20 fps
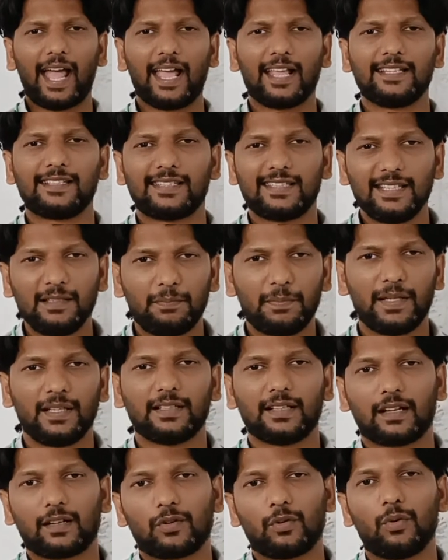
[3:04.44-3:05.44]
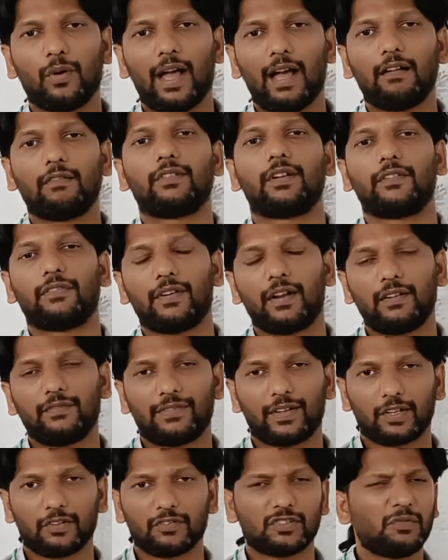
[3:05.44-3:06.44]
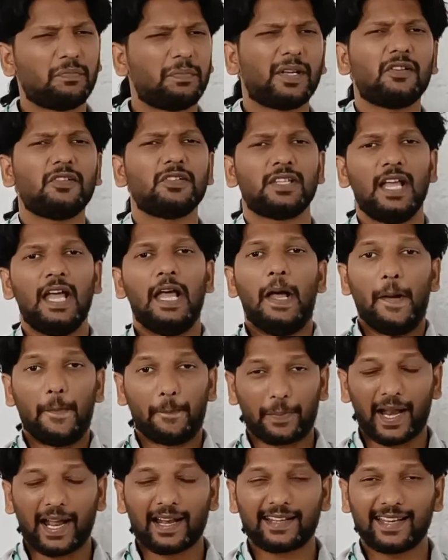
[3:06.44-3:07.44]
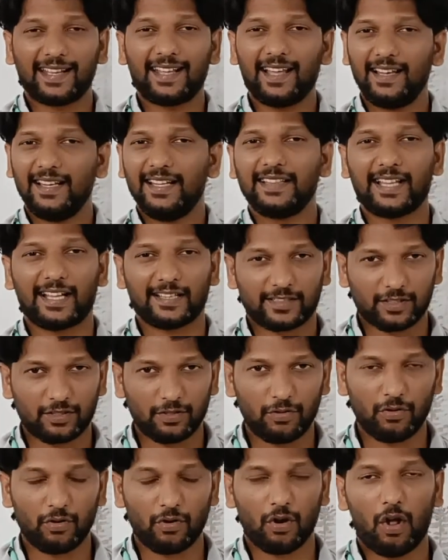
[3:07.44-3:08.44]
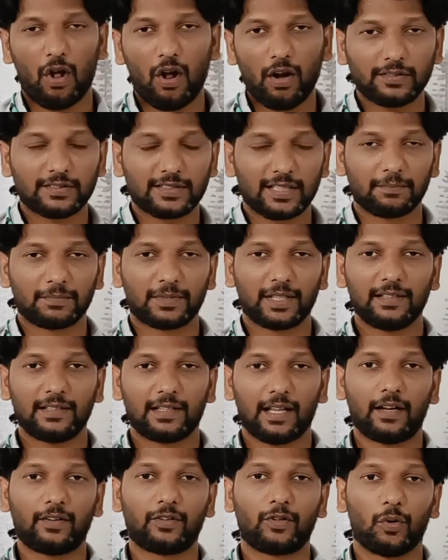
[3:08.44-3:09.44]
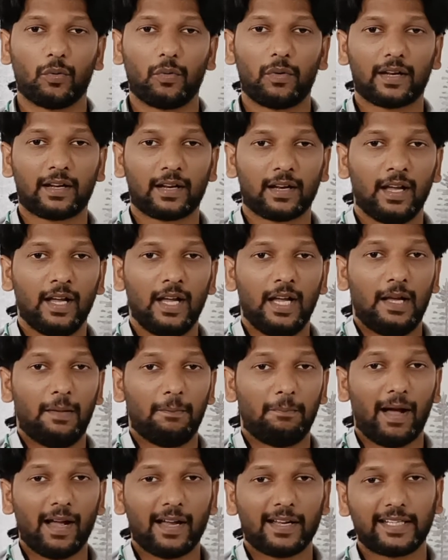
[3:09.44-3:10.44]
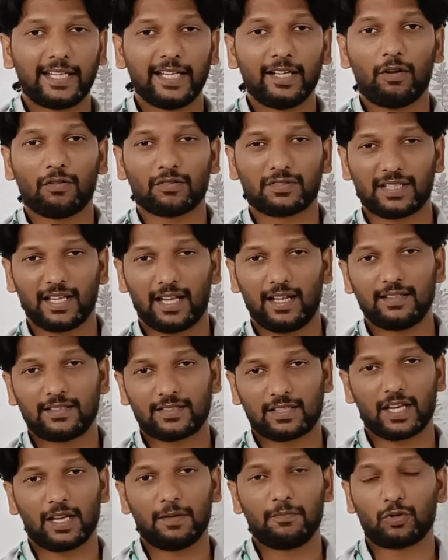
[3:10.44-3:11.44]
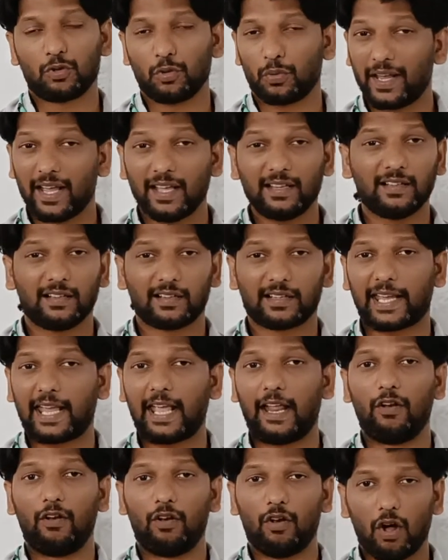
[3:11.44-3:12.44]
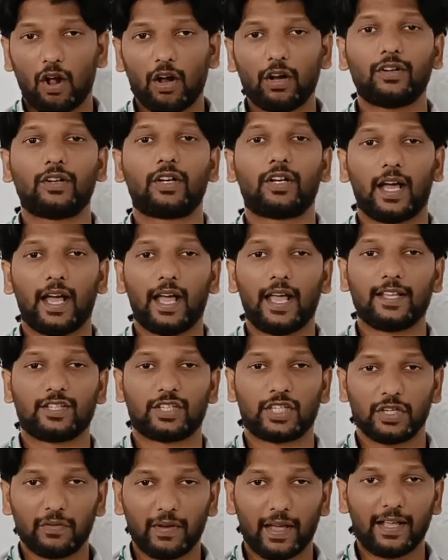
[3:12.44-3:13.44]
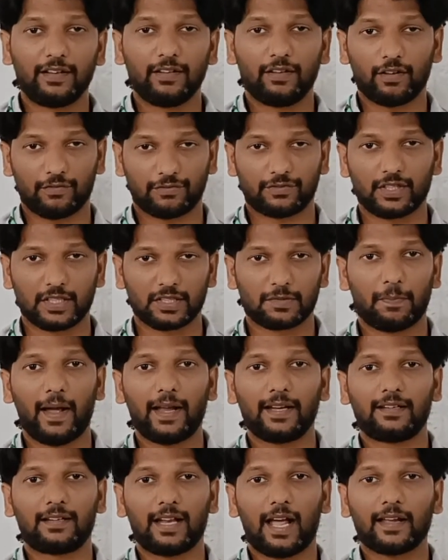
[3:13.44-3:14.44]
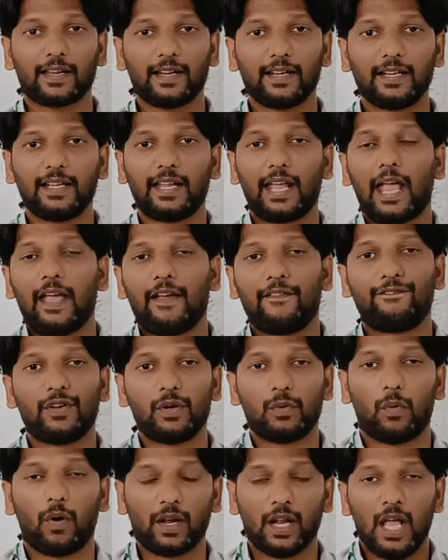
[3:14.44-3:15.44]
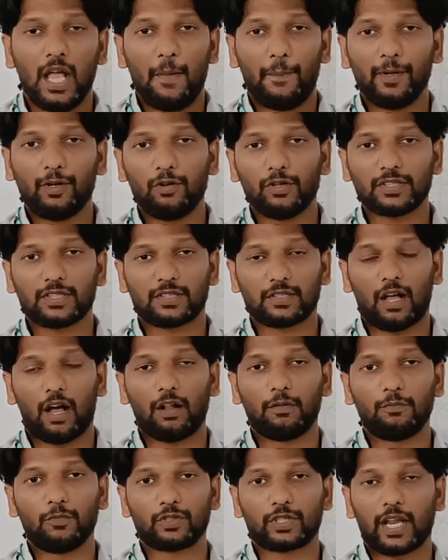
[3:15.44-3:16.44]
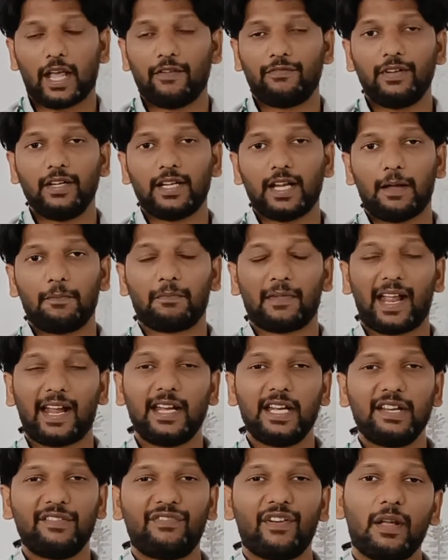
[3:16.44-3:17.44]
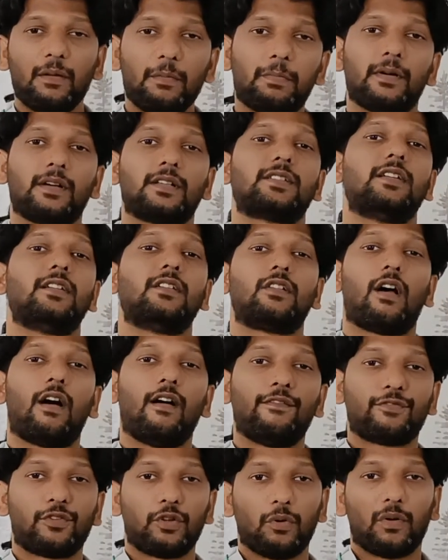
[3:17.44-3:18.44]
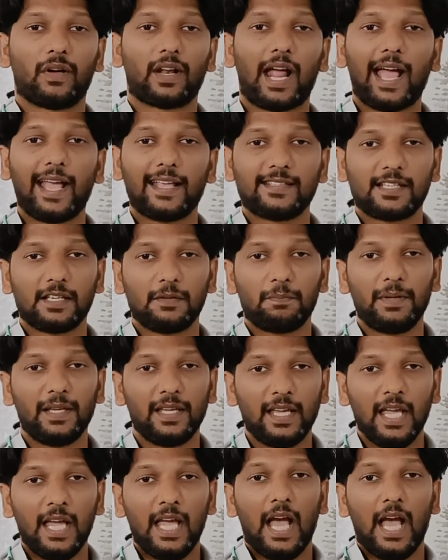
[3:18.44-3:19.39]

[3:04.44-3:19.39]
ICP that you have defined for yourself, because practically that's not something that your marketing or sales team together cannot achieve any of this by targeting everyone, because almost every time 95% of your ICP